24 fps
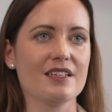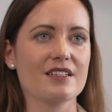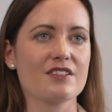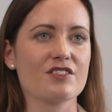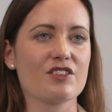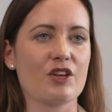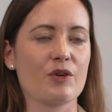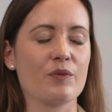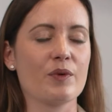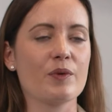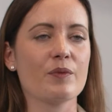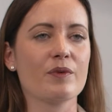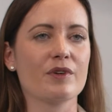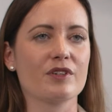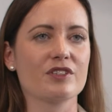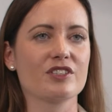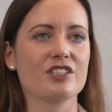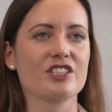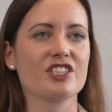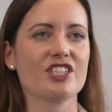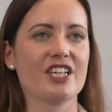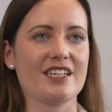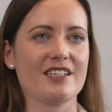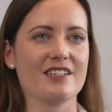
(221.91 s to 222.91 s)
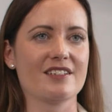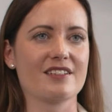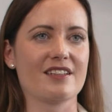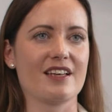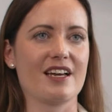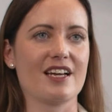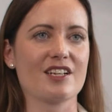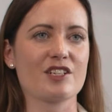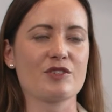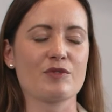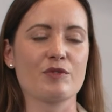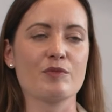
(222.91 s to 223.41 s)
so we want to change
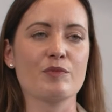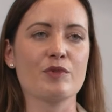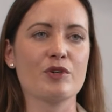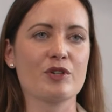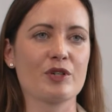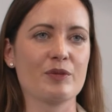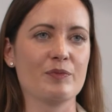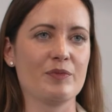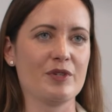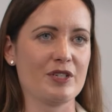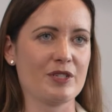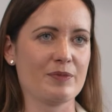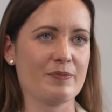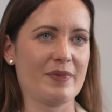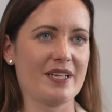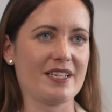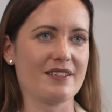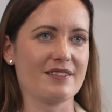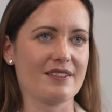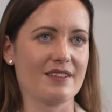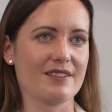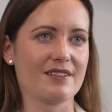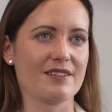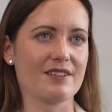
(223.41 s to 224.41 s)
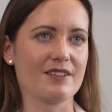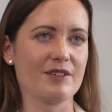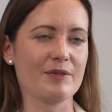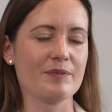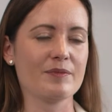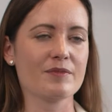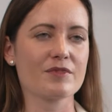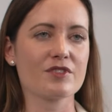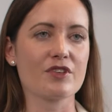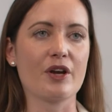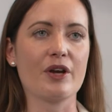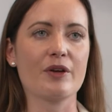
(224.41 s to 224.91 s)
that to a more computer-based
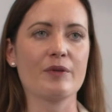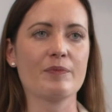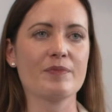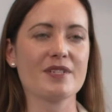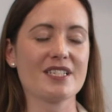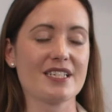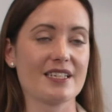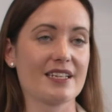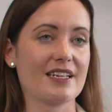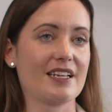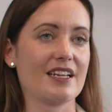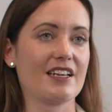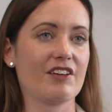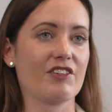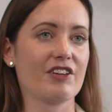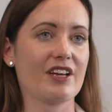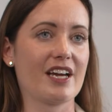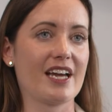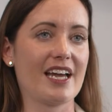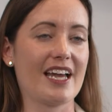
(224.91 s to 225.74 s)
system. So particularly on our